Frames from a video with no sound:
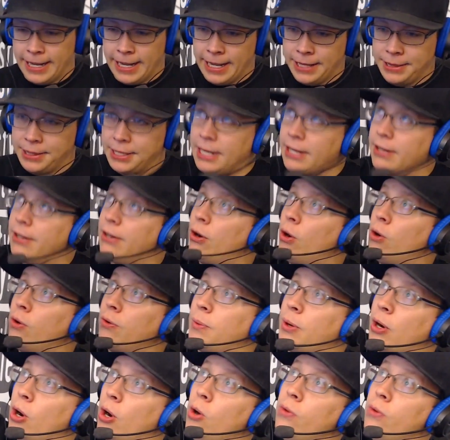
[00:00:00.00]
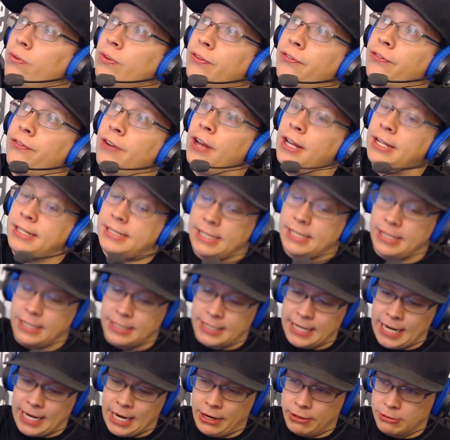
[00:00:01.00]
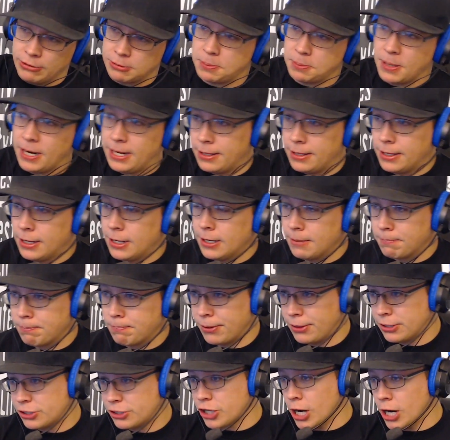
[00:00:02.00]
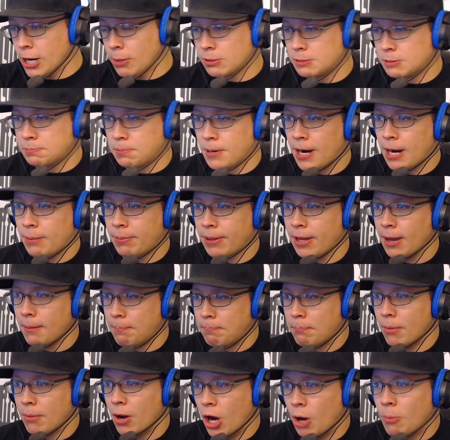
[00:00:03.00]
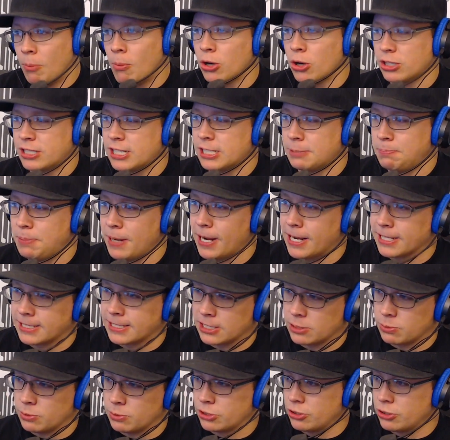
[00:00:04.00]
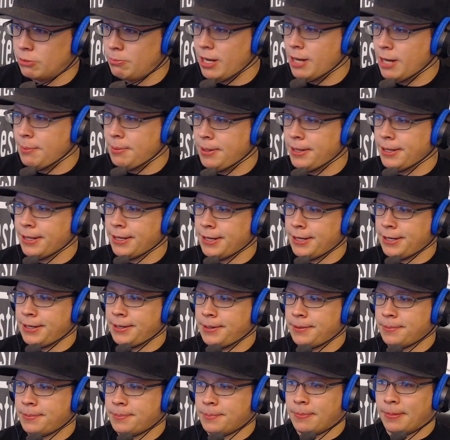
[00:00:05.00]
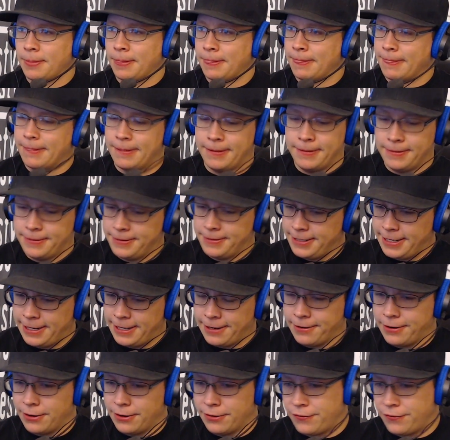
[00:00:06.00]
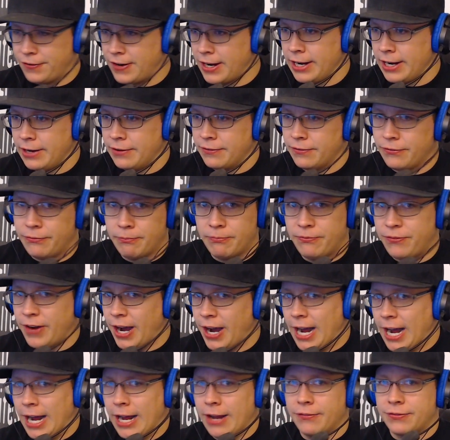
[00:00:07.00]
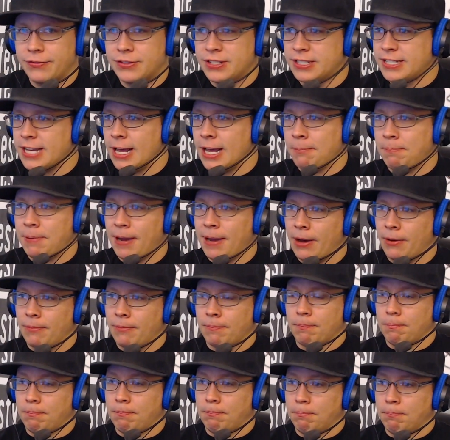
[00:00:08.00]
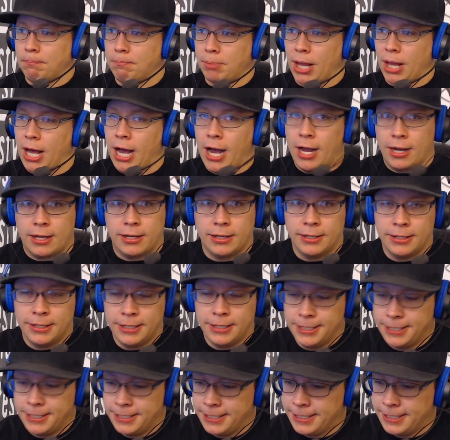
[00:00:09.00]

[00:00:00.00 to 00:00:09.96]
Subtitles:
And then it went over the fence and down. It was probably, the chunk was probably almost as big as this one. So maybe, I don't know, 5 to 10 pound block.